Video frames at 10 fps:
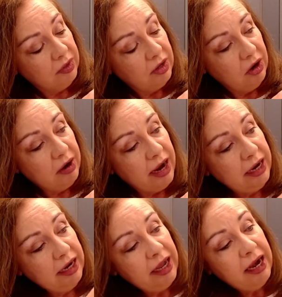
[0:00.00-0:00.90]
All
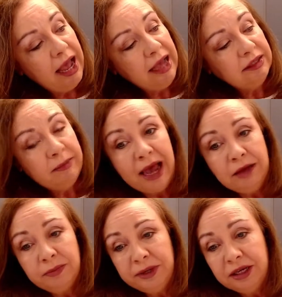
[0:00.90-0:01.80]
right. And it has a
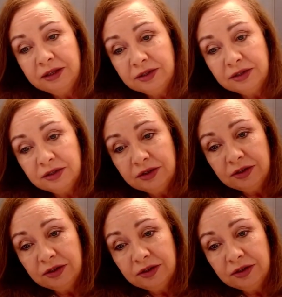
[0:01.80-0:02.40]
mouthpiece,